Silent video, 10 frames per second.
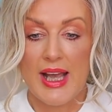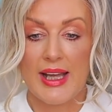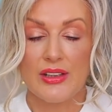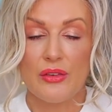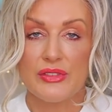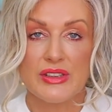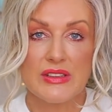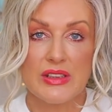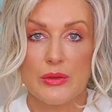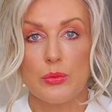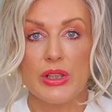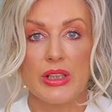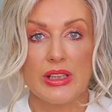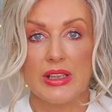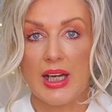and obviously
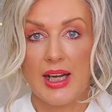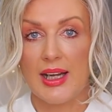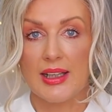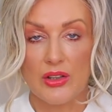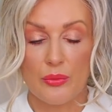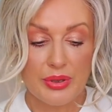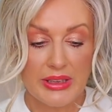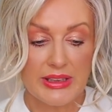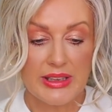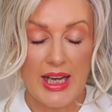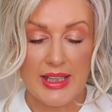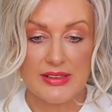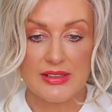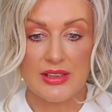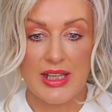we are completely
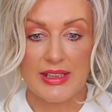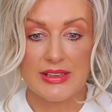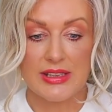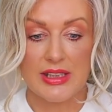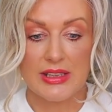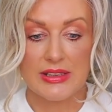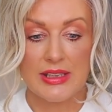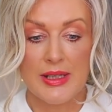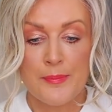isolated.